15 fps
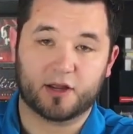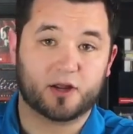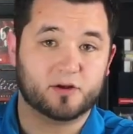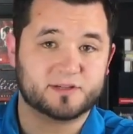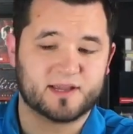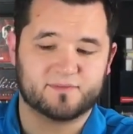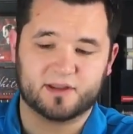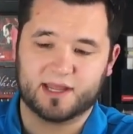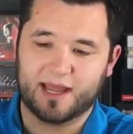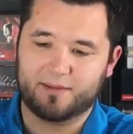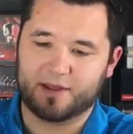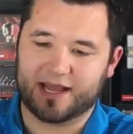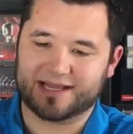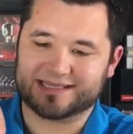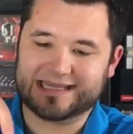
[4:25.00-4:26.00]
Go7
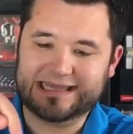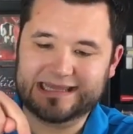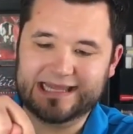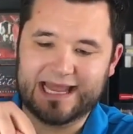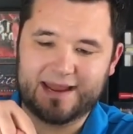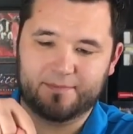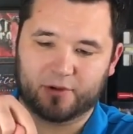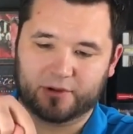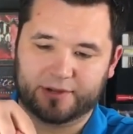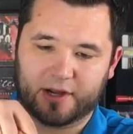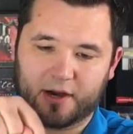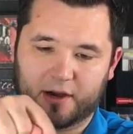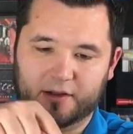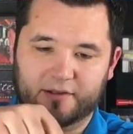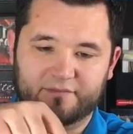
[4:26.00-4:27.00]
Gaming has labeled
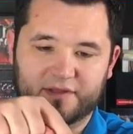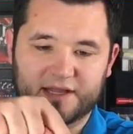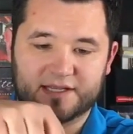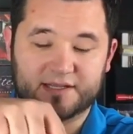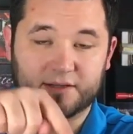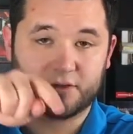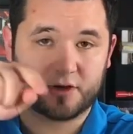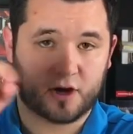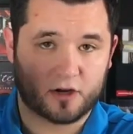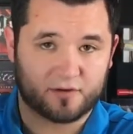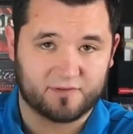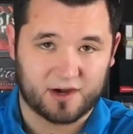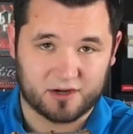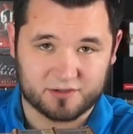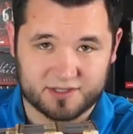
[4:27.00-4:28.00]
all of these little card
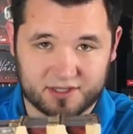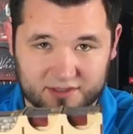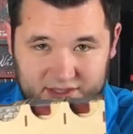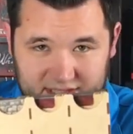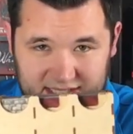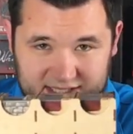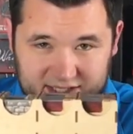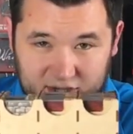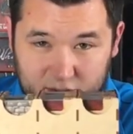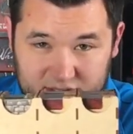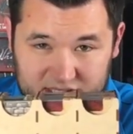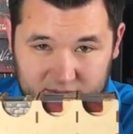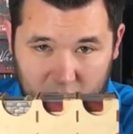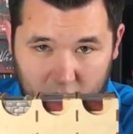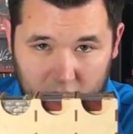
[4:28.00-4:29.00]
dividers. It's so
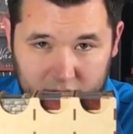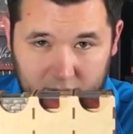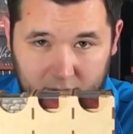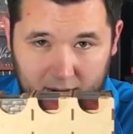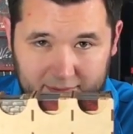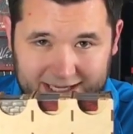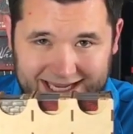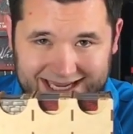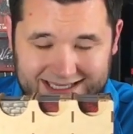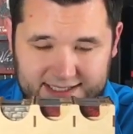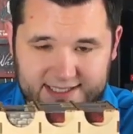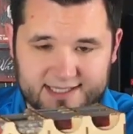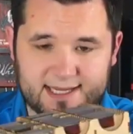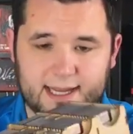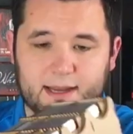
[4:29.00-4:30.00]
small you probably can't
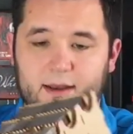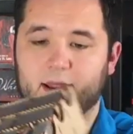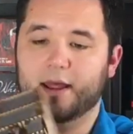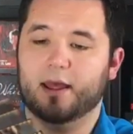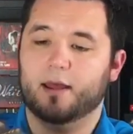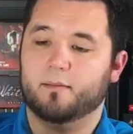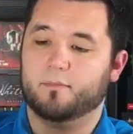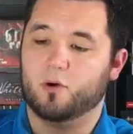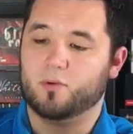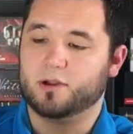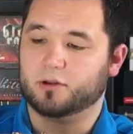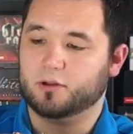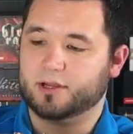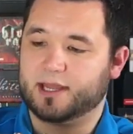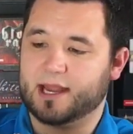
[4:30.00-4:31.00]
see it, but when
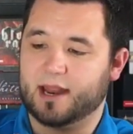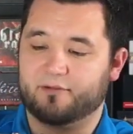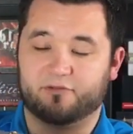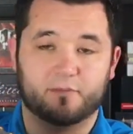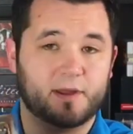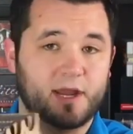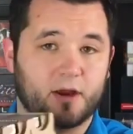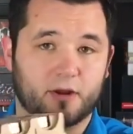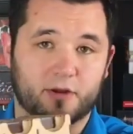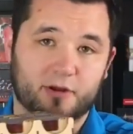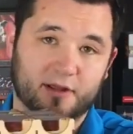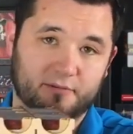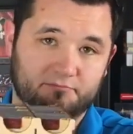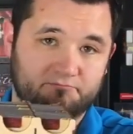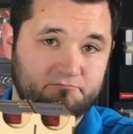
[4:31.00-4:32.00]
you're looking at it from here, you
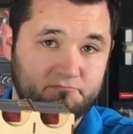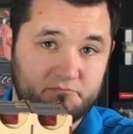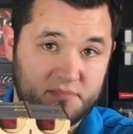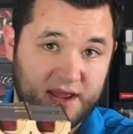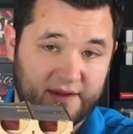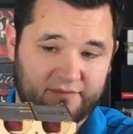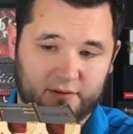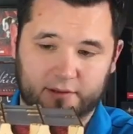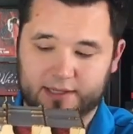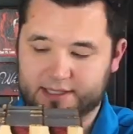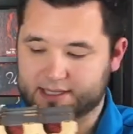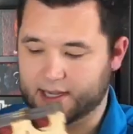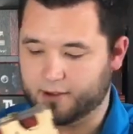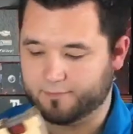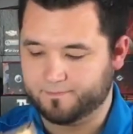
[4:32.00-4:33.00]
can definitely
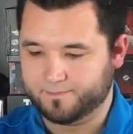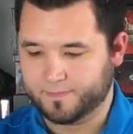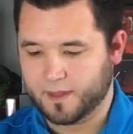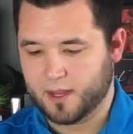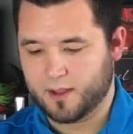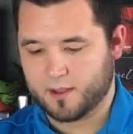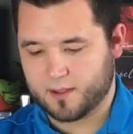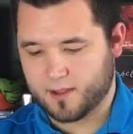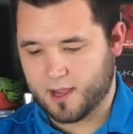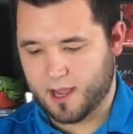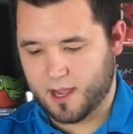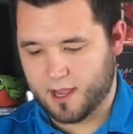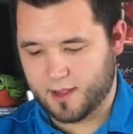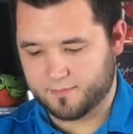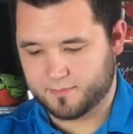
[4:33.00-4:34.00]
tell.
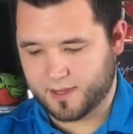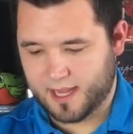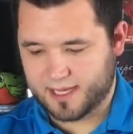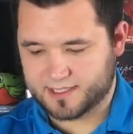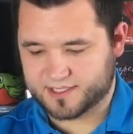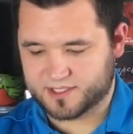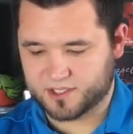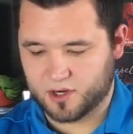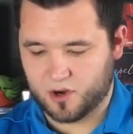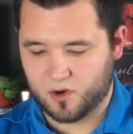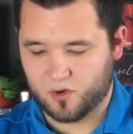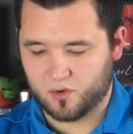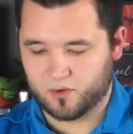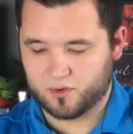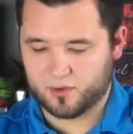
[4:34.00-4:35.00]
And
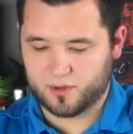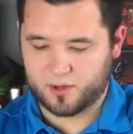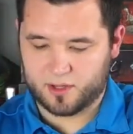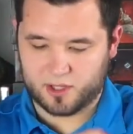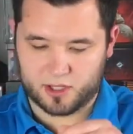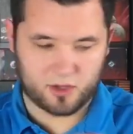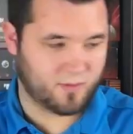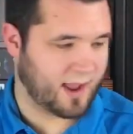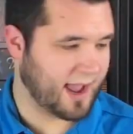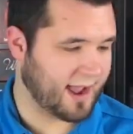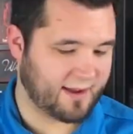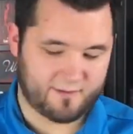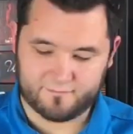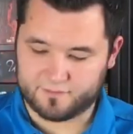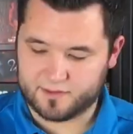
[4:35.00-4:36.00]
so you
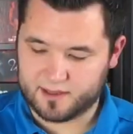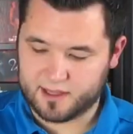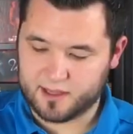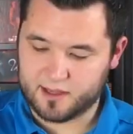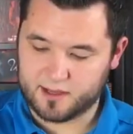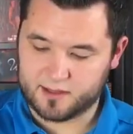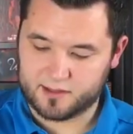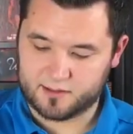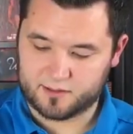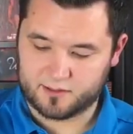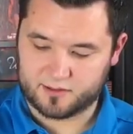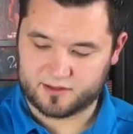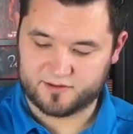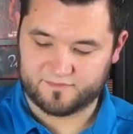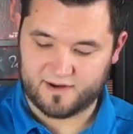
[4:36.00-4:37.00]
have the
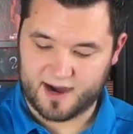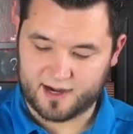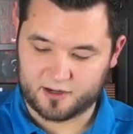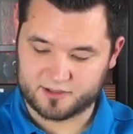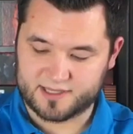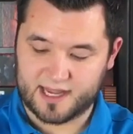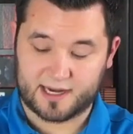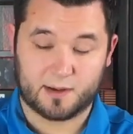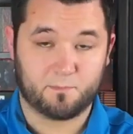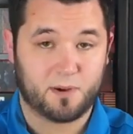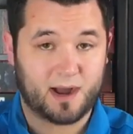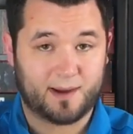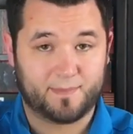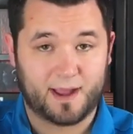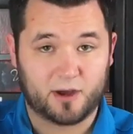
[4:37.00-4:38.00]
dividers that can
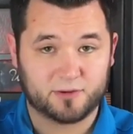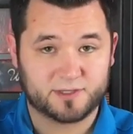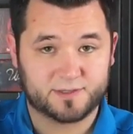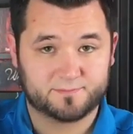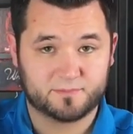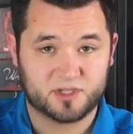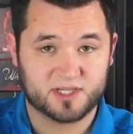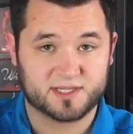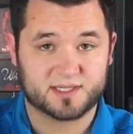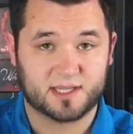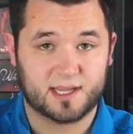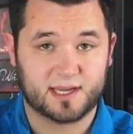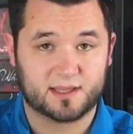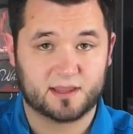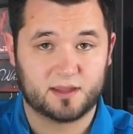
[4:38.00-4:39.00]
pop out, just
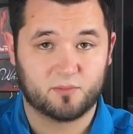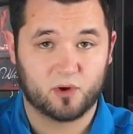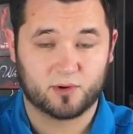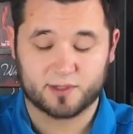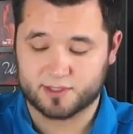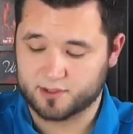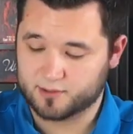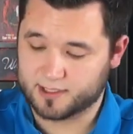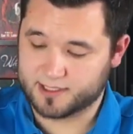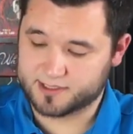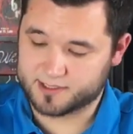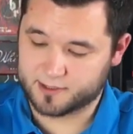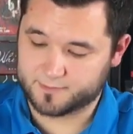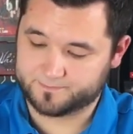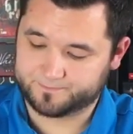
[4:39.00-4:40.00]
like the broken token
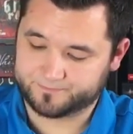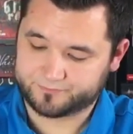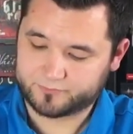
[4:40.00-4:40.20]
insert.